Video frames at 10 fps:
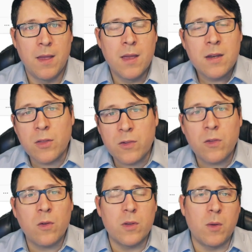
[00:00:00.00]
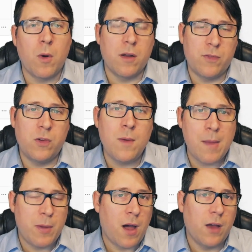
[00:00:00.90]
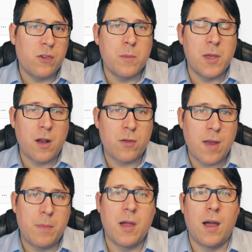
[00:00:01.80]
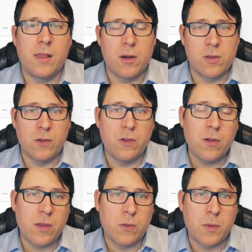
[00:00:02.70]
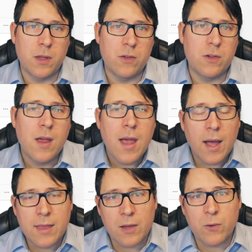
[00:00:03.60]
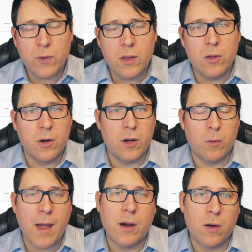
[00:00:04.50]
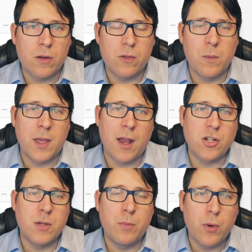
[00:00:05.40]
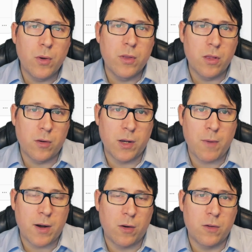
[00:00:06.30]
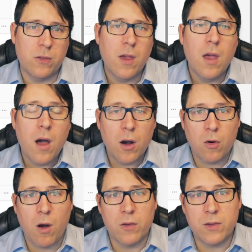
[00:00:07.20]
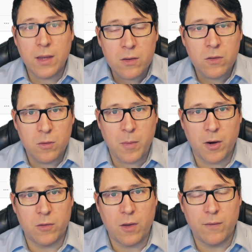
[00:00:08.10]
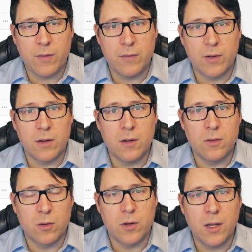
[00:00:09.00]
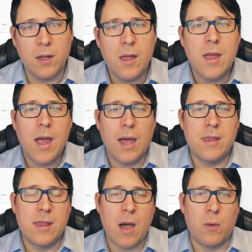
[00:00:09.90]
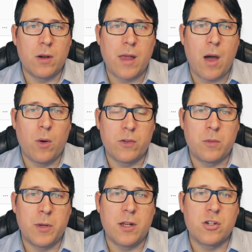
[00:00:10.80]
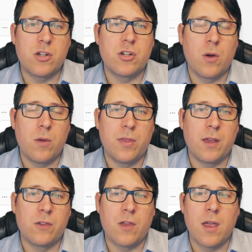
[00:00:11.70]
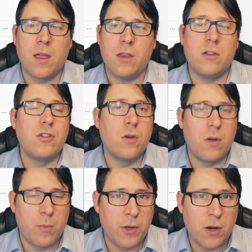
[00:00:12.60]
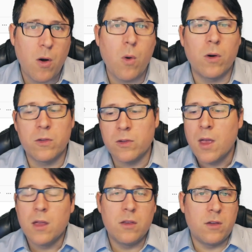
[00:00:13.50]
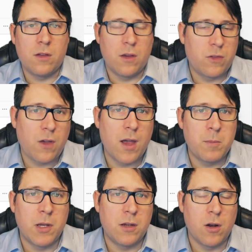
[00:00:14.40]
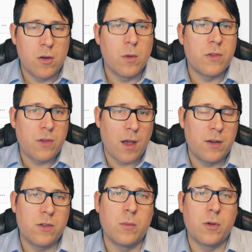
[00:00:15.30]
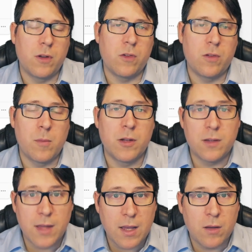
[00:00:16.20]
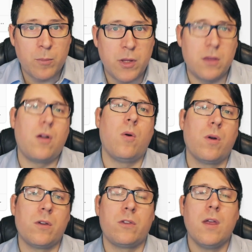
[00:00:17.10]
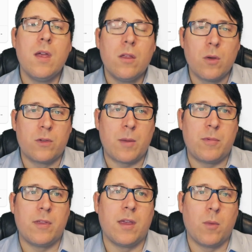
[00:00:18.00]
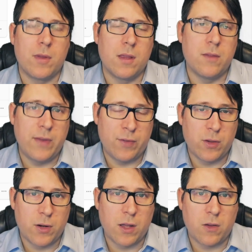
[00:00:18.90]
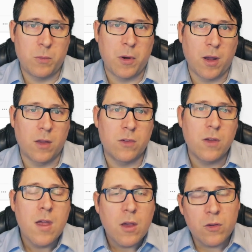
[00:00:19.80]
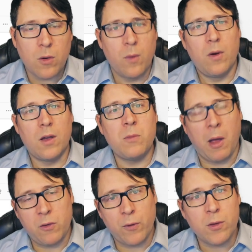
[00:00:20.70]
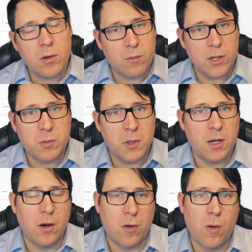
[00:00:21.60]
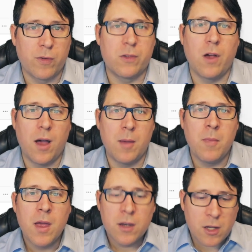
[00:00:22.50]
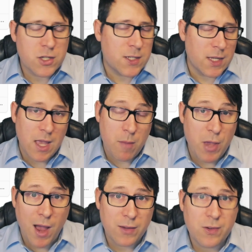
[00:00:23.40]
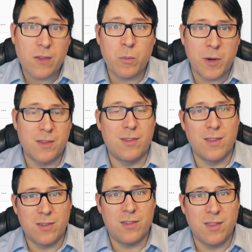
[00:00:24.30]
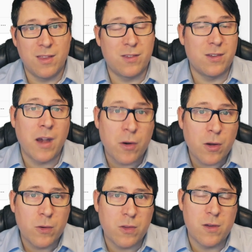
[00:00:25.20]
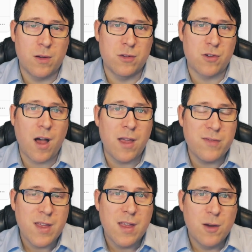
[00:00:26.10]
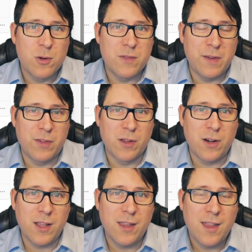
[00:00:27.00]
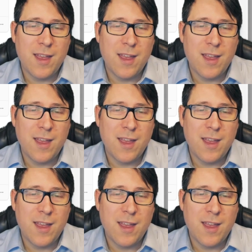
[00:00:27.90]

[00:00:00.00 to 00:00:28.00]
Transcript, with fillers: Now, this is only one of two APIs. There'll be another API later this year that's released, and that's for the learner records. So we can actually pull the learning records across into Microsoft Viva Learning. And then that would allow us to potentially show you things like did you complete a course? Did the assignment, you know, you assign some learning to someone, did they complete the course? Those types of things within the Viva Learning experience. So expect further enrichment here over time, not just in the API sets, but into the, in the scenarios that you can drive with Viva Learning.